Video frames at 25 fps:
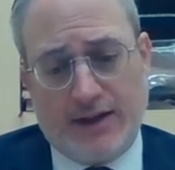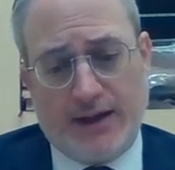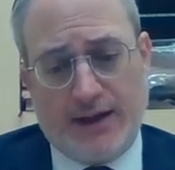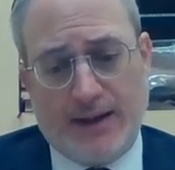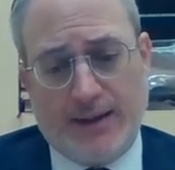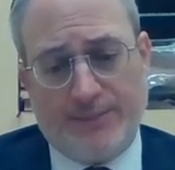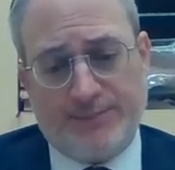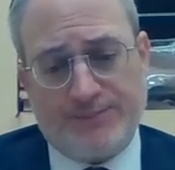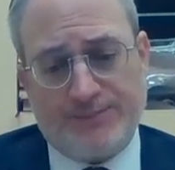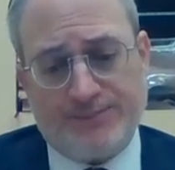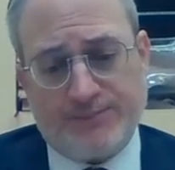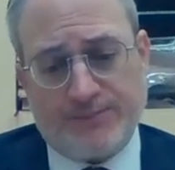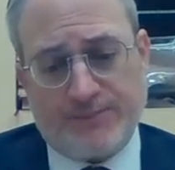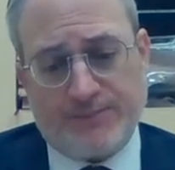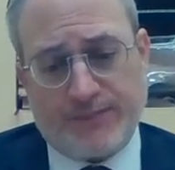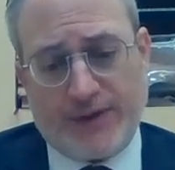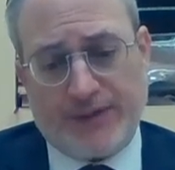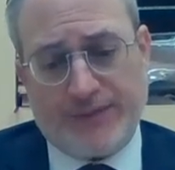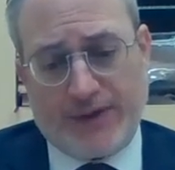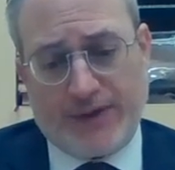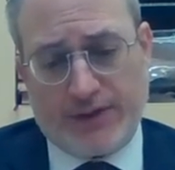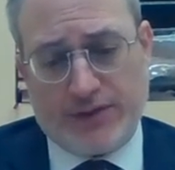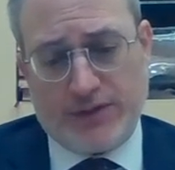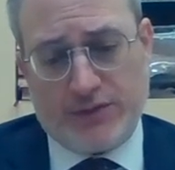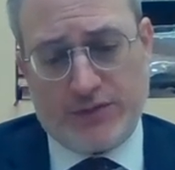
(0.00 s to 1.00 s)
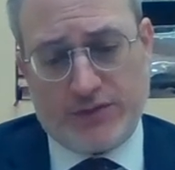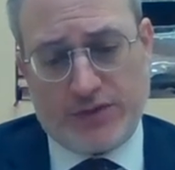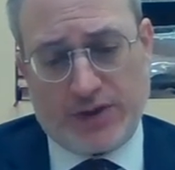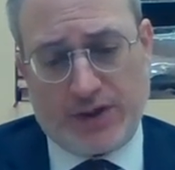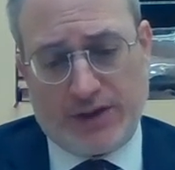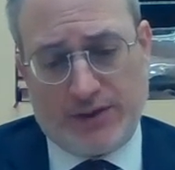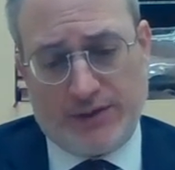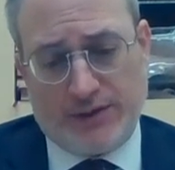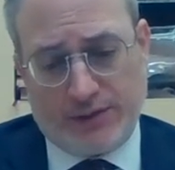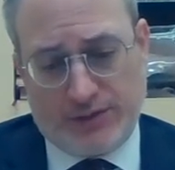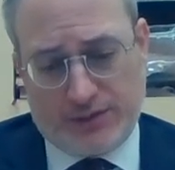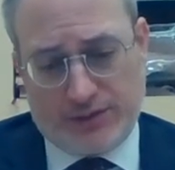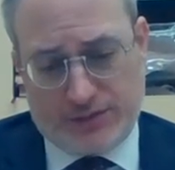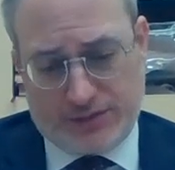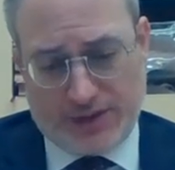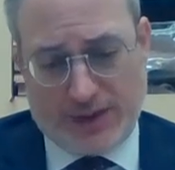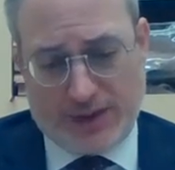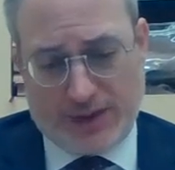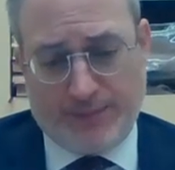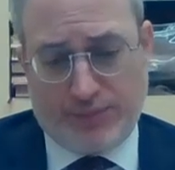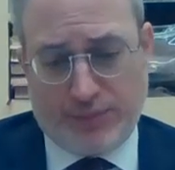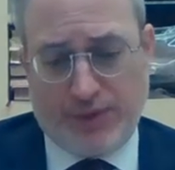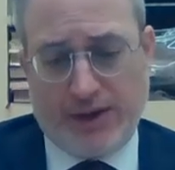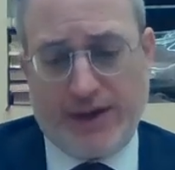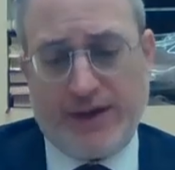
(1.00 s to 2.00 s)
that you
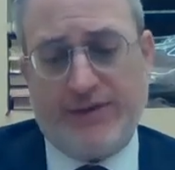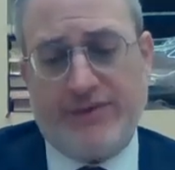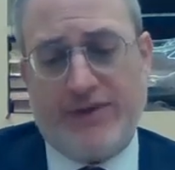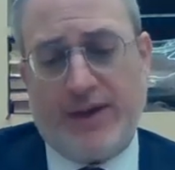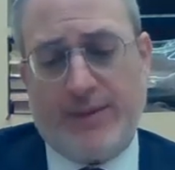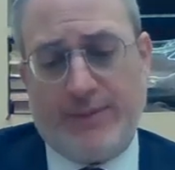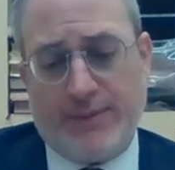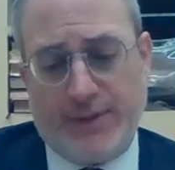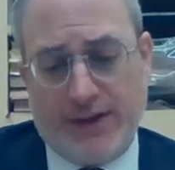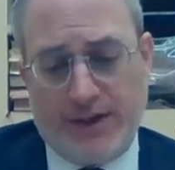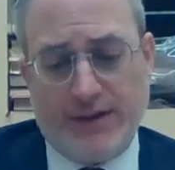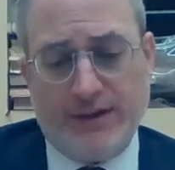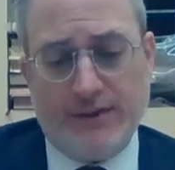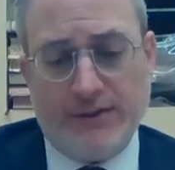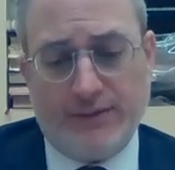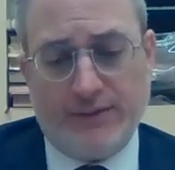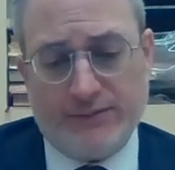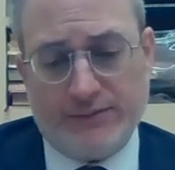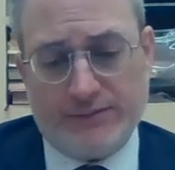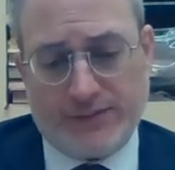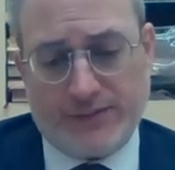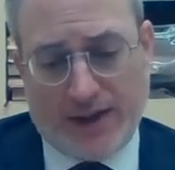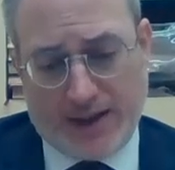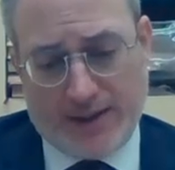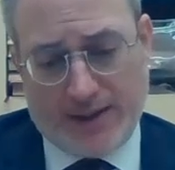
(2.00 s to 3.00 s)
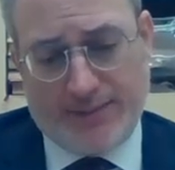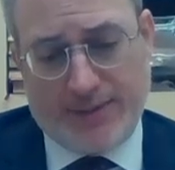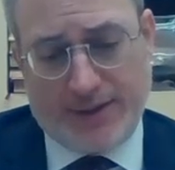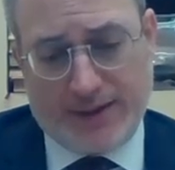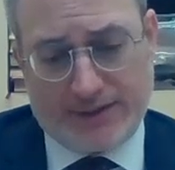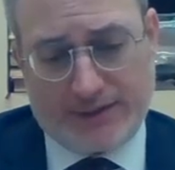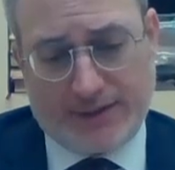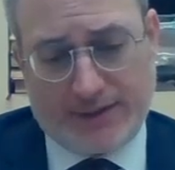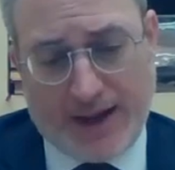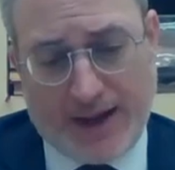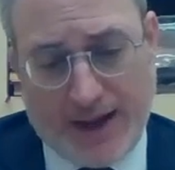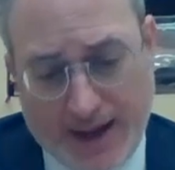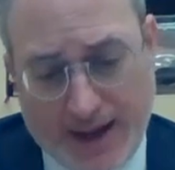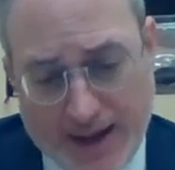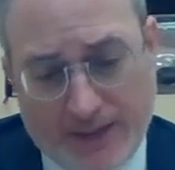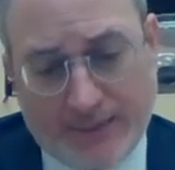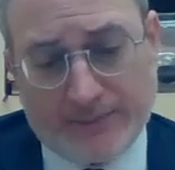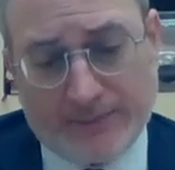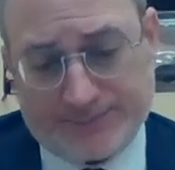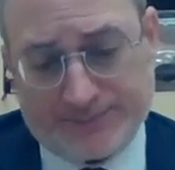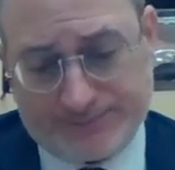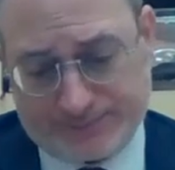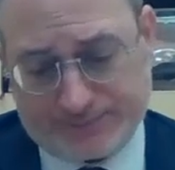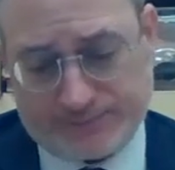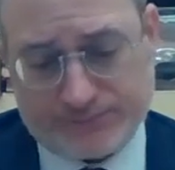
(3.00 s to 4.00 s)
shall bring them in, the
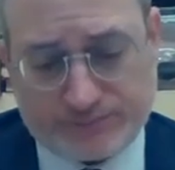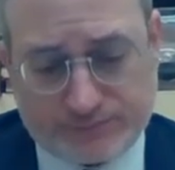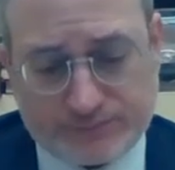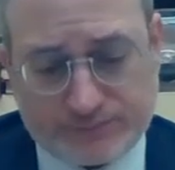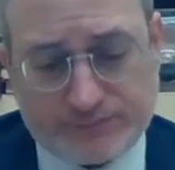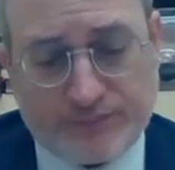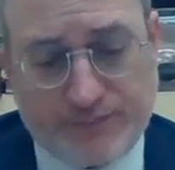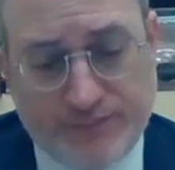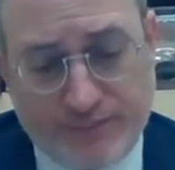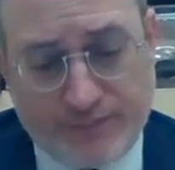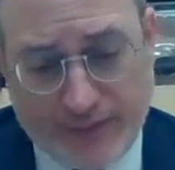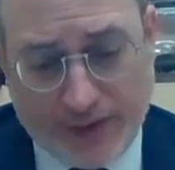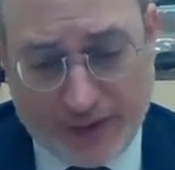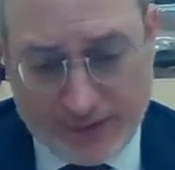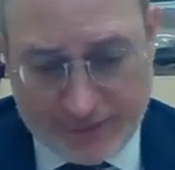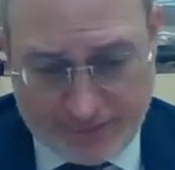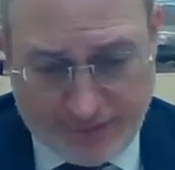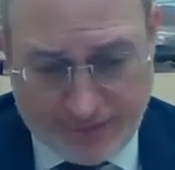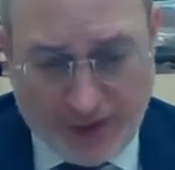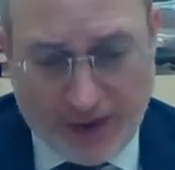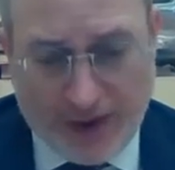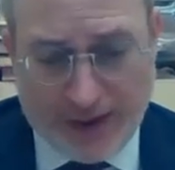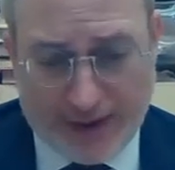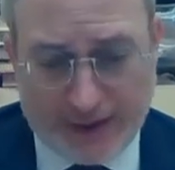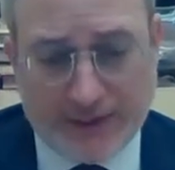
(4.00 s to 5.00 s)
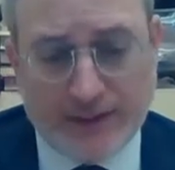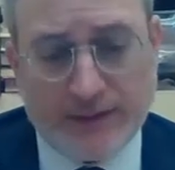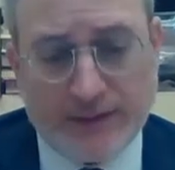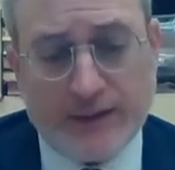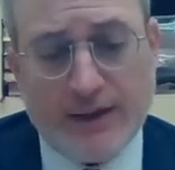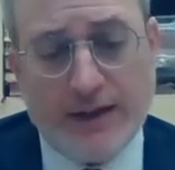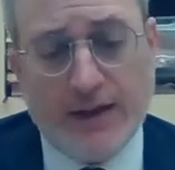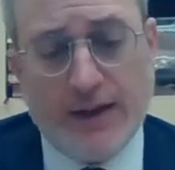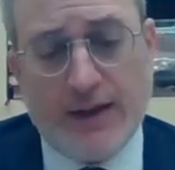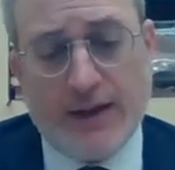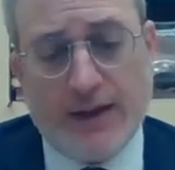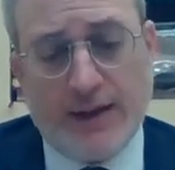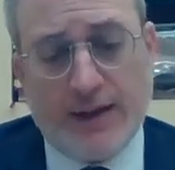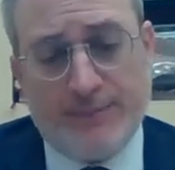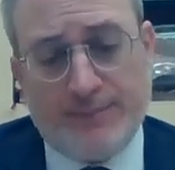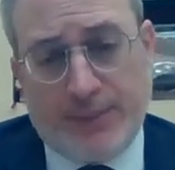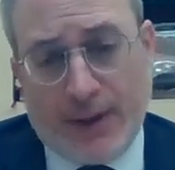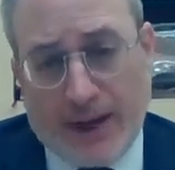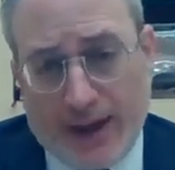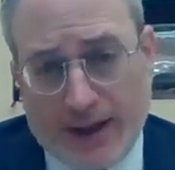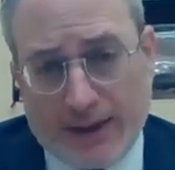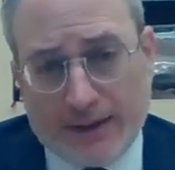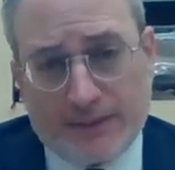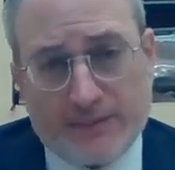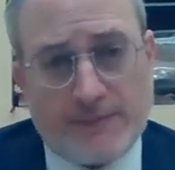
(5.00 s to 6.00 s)
Hebetah. Fine,
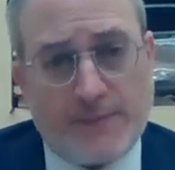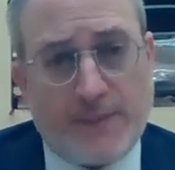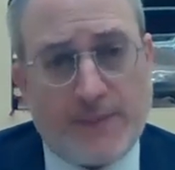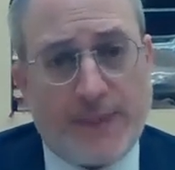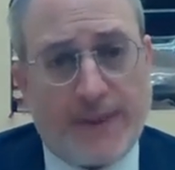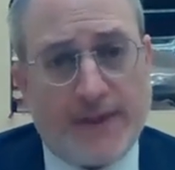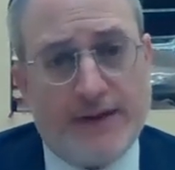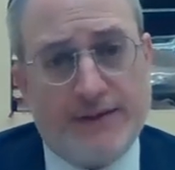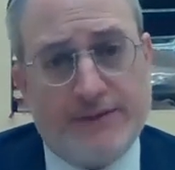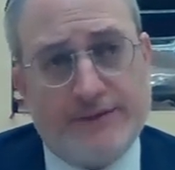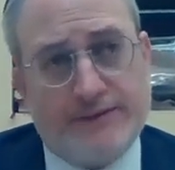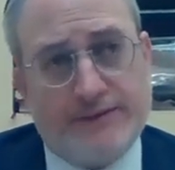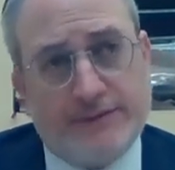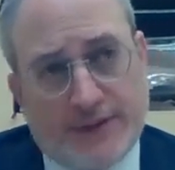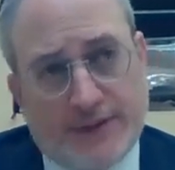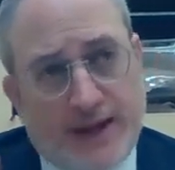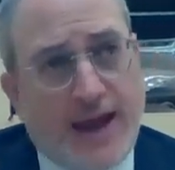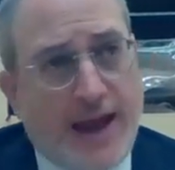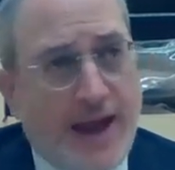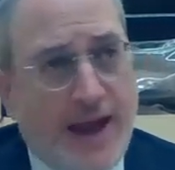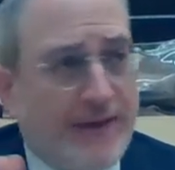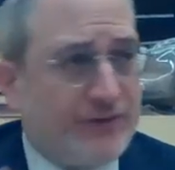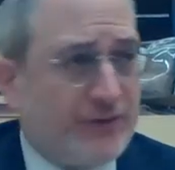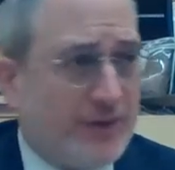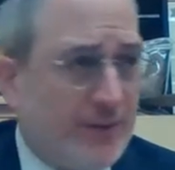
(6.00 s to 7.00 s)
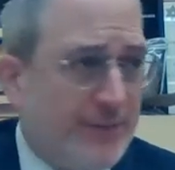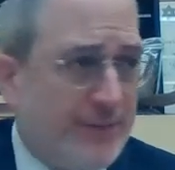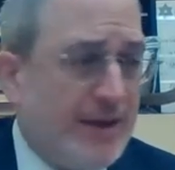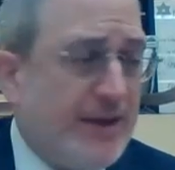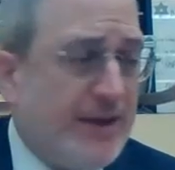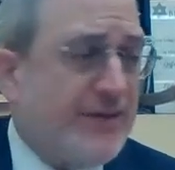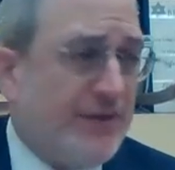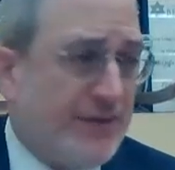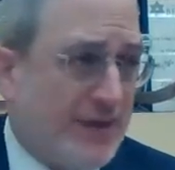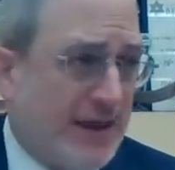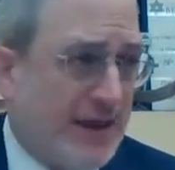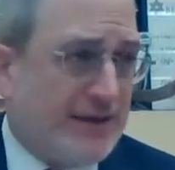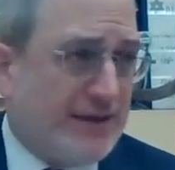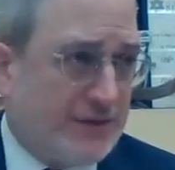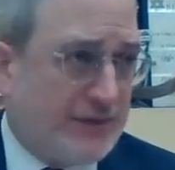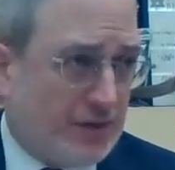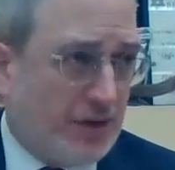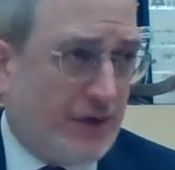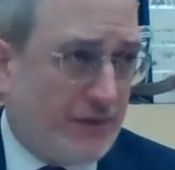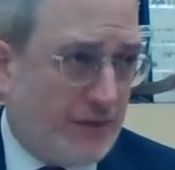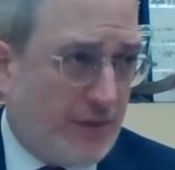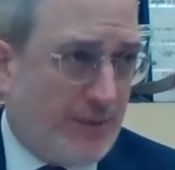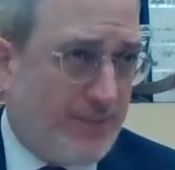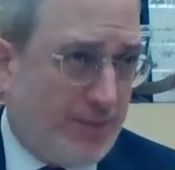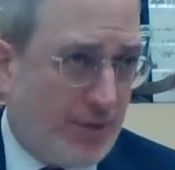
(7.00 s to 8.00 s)
but they have to be there. They
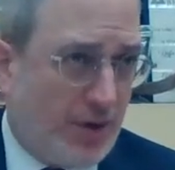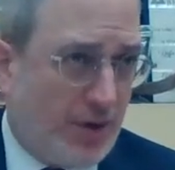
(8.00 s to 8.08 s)
serve a